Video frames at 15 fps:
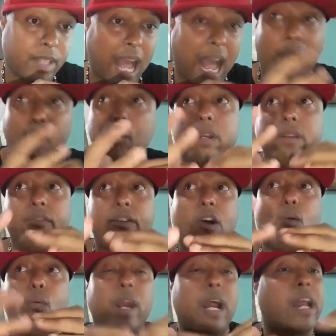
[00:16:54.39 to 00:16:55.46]
I wouldn't have
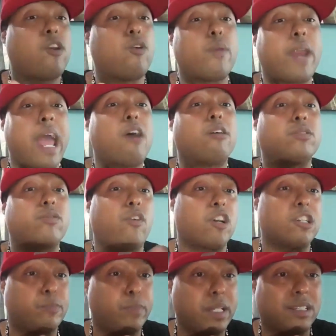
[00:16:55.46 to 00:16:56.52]
known what I know now as far
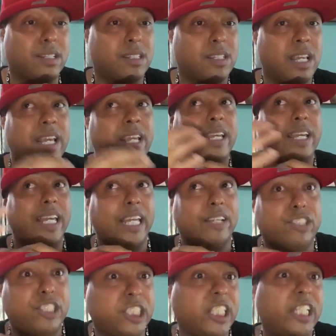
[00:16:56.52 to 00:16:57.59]
as business if
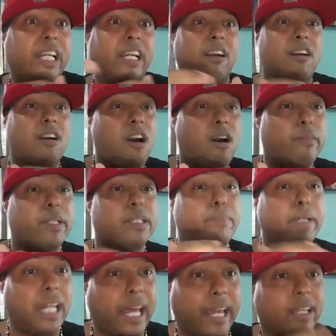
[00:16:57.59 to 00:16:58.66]
she didn't come and
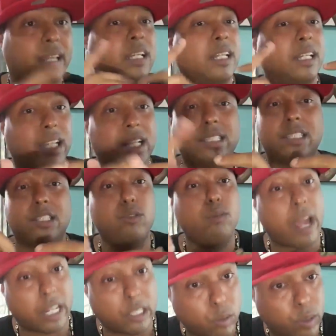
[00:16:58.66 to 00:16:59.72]
be like, listen, you
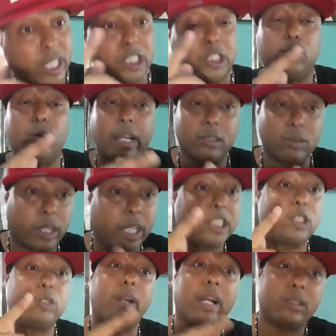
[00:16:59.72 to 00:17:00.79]
gotta do this, you gotta do
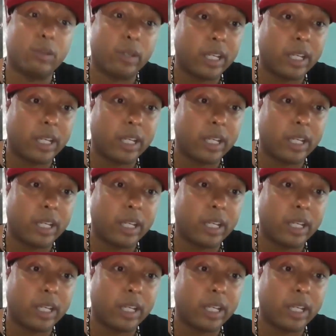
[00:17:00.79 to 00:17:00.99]
this, you gotta do